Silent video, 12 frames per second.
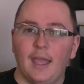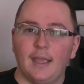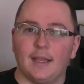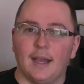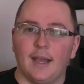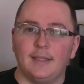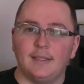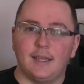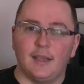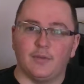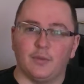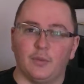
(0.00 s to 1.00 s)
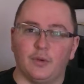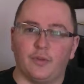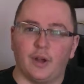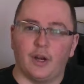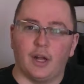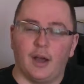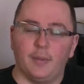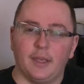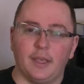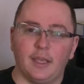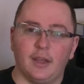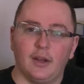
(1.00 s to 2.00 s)
Hey guys, Dave from Wolfhard
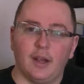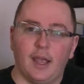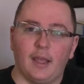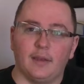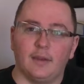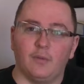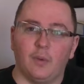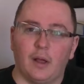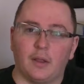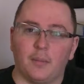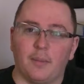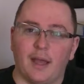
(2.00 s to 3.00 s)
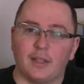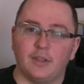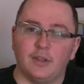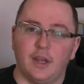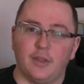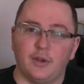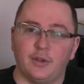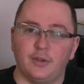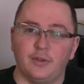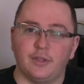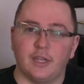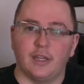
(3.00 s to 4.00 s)
Hobbying here, and welcome back to another
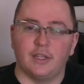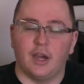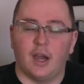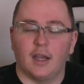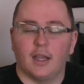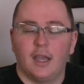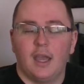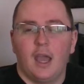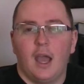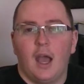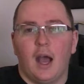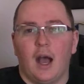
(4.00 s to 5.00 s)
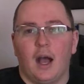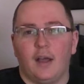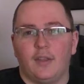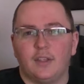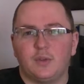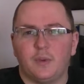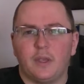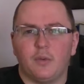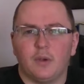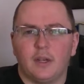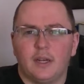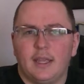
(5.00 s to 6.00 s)
Tuesday Talk. This week
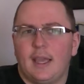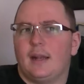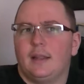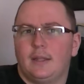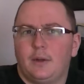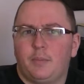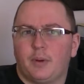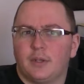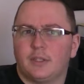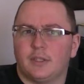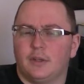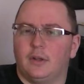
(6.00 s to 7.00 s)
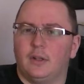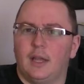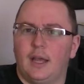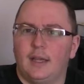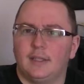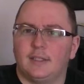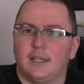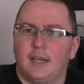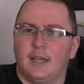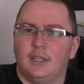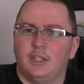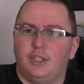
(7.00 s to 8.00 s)
we're going to get a little personal, as
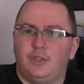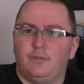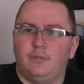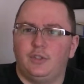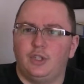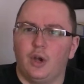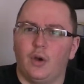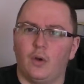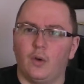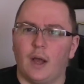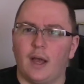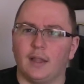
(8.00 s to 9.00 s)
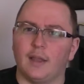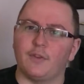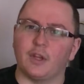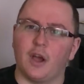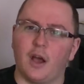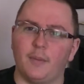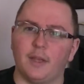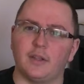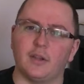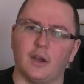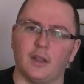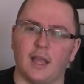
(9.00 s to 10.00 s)
Joe left a
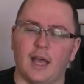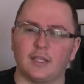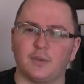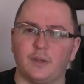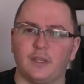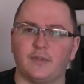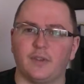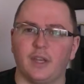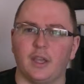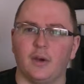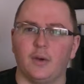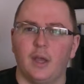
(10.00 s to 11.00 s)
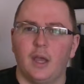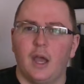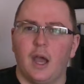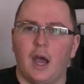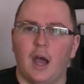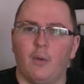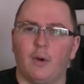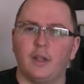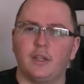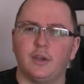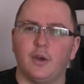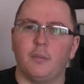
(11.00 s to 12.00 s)
comment on last week's video
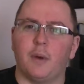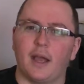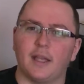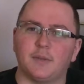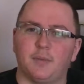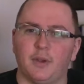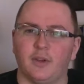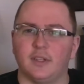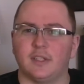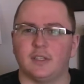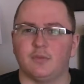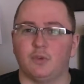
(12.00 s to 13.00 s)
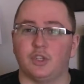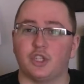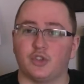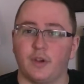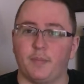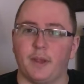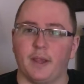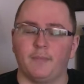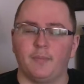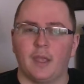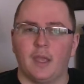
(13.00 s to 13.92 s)
wanting to know my experience with stripping.